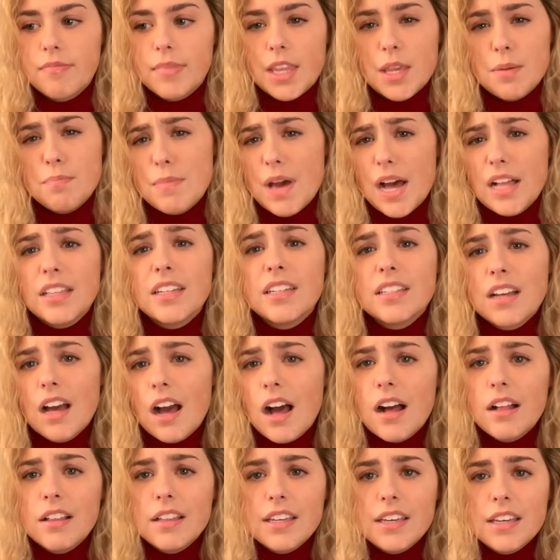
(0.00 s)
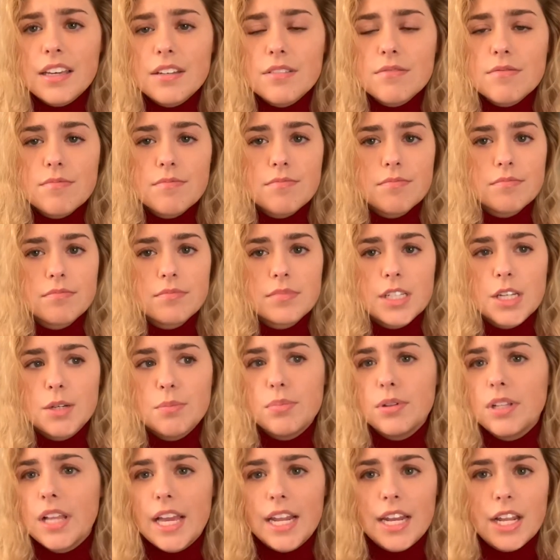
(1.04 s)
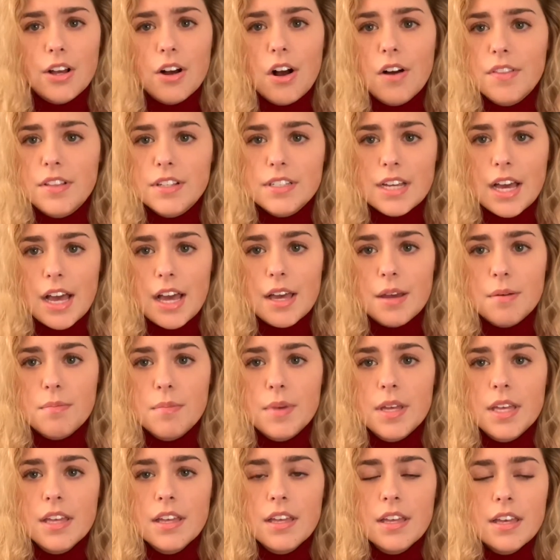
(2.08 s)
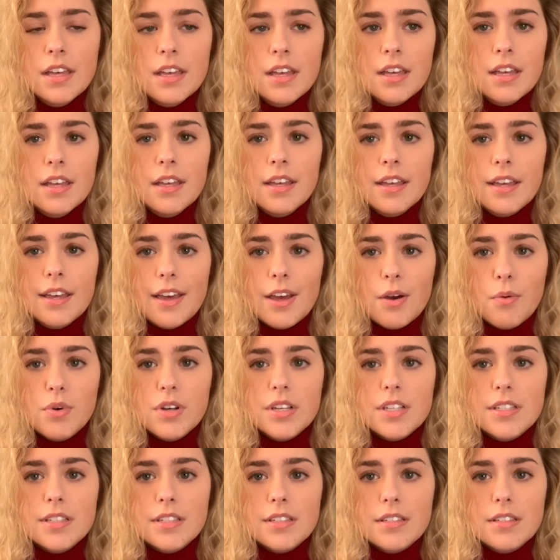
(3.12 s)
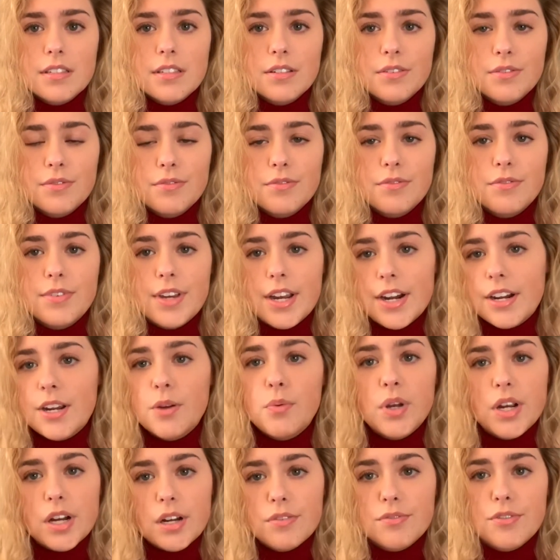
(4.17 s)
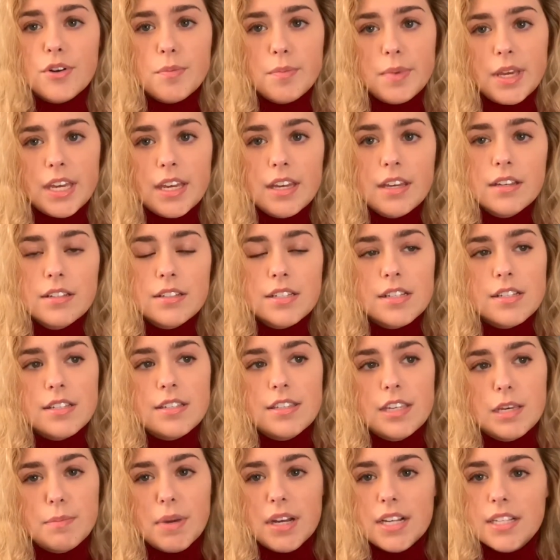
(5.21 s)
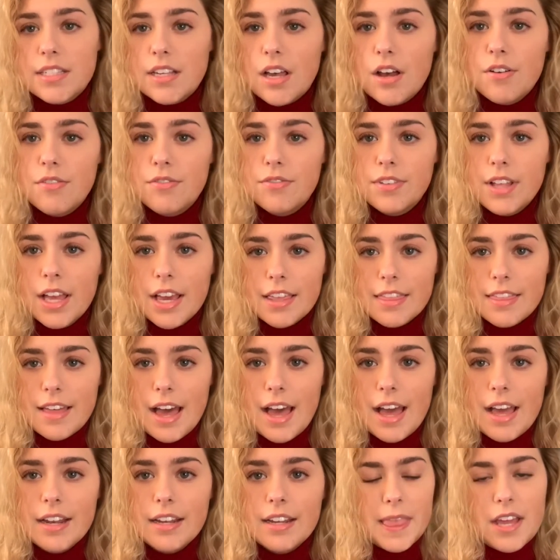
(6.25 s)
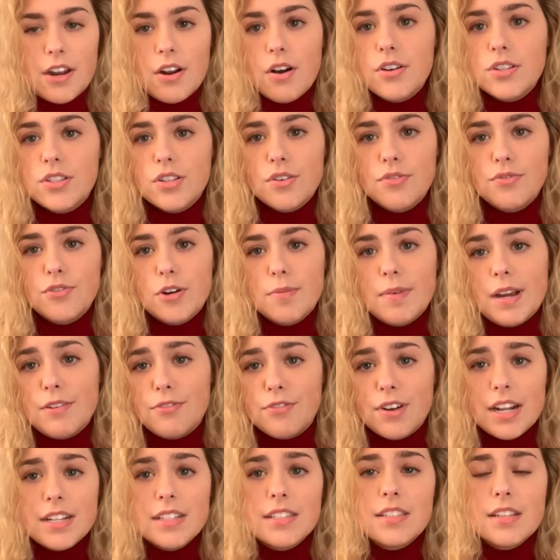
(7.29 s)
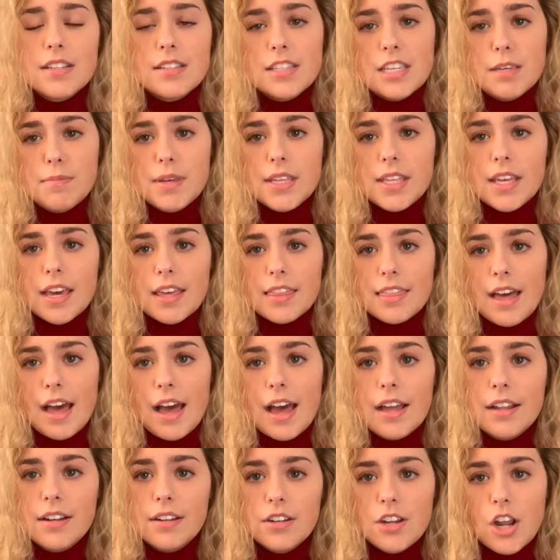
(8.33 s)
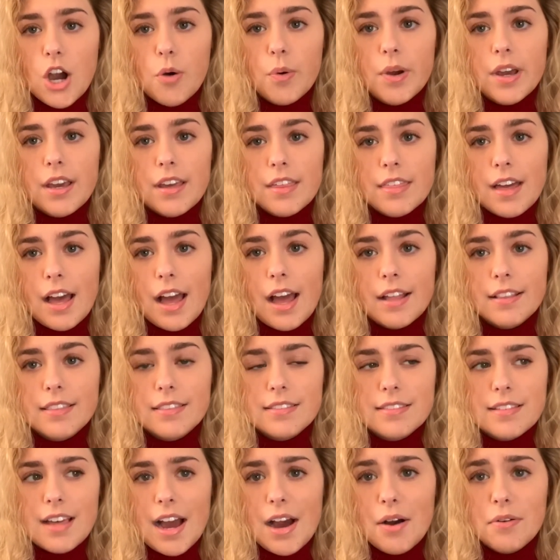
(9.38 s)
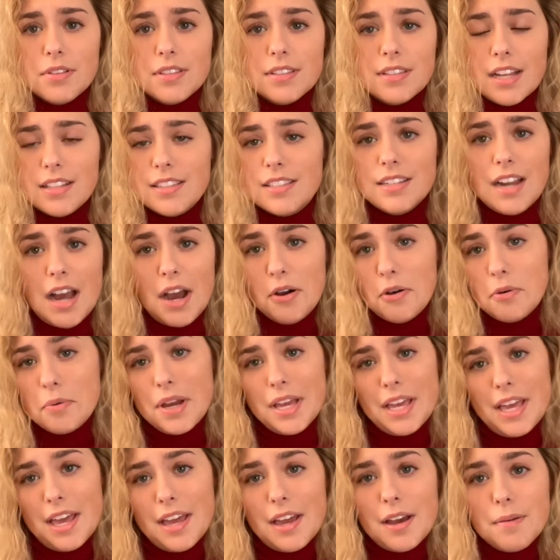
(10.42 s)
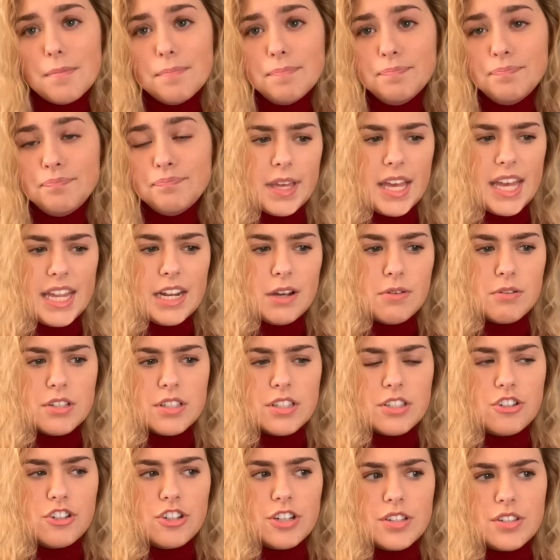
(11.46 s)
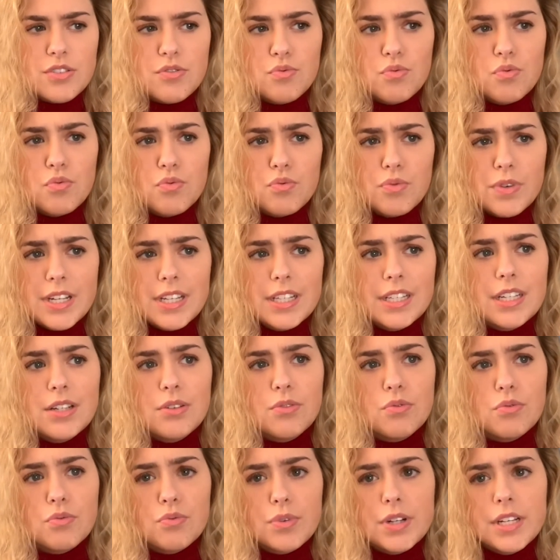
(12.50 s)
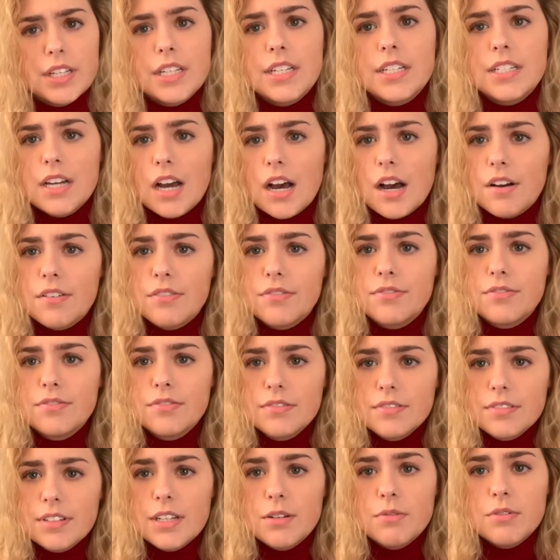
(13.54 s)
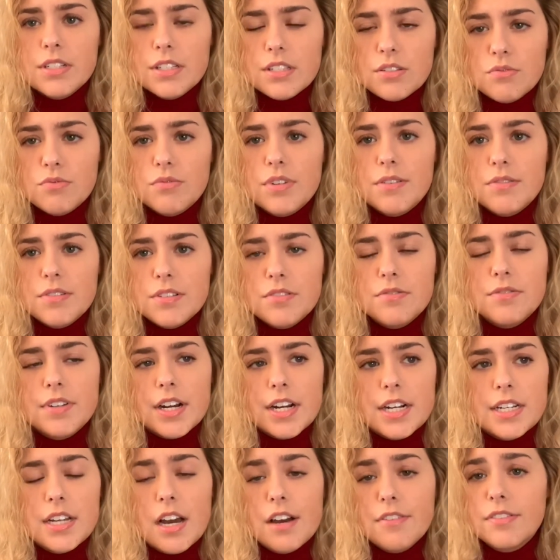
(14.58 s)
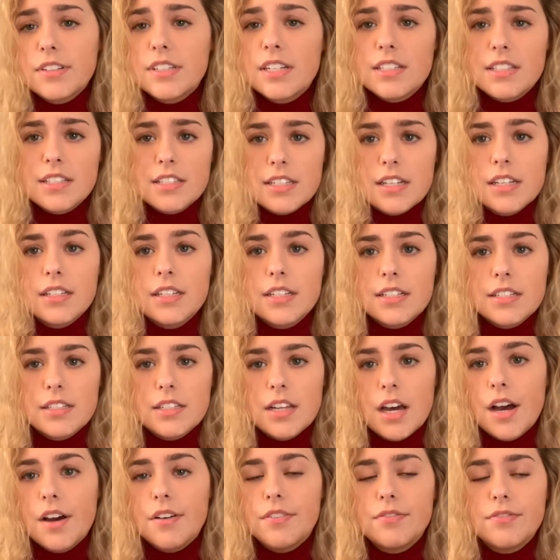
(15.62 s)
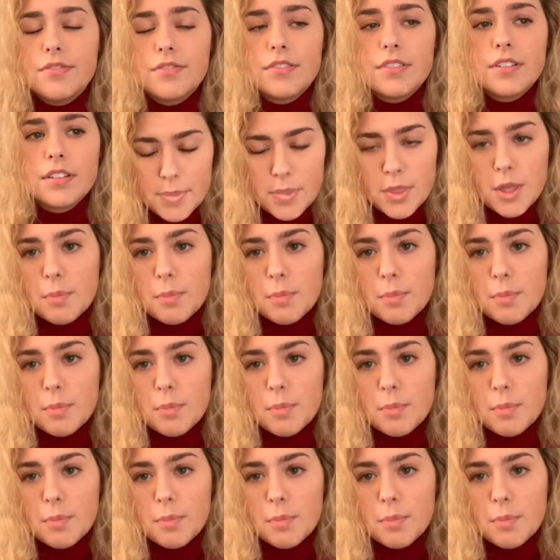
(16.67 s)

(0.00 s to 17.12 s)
melancholy, complaining all the time, it was very weird for me to see myself like that, and also for my friends to see me like that, knowing that that's not who I am. And it was just really, really tough. It was very tough, and it still is tough. The